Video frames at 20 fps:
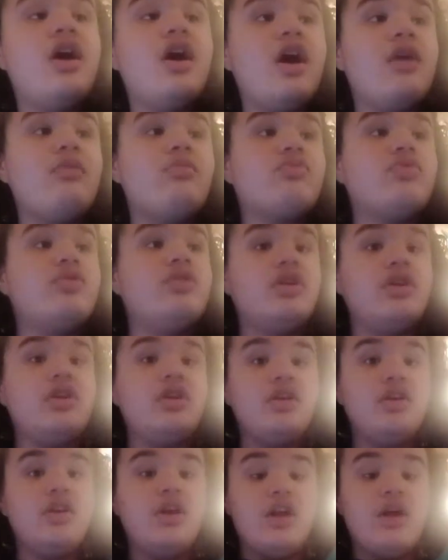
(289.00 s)
I'm
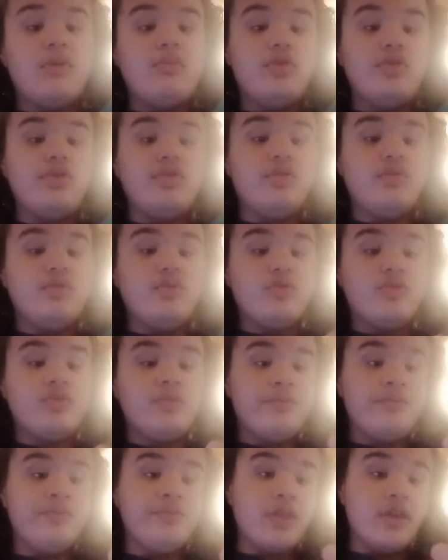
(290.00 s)
really and I'm gonna use
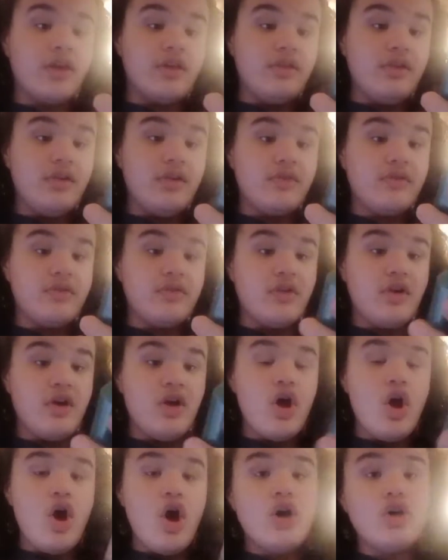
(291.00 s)
this
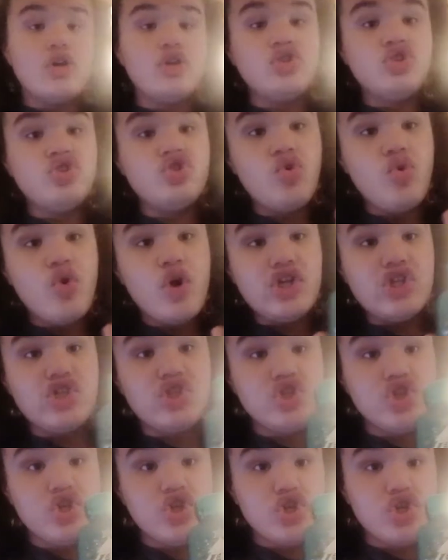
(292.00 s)
Joy
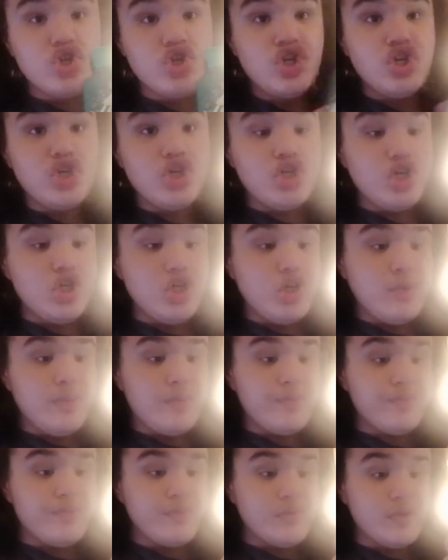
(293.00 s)
Sugar Cookie
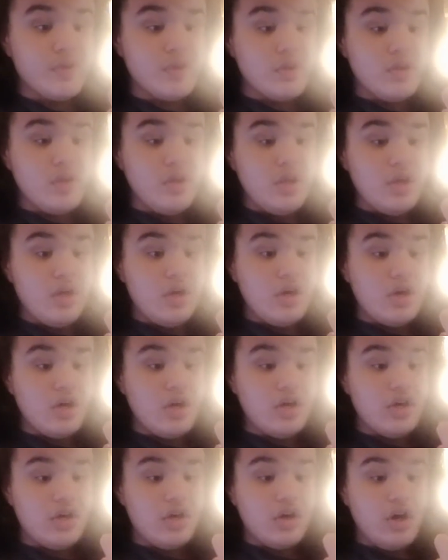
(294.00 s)

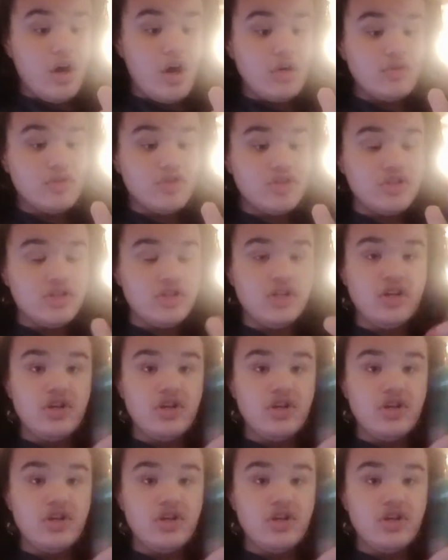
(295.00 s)
uh lotion.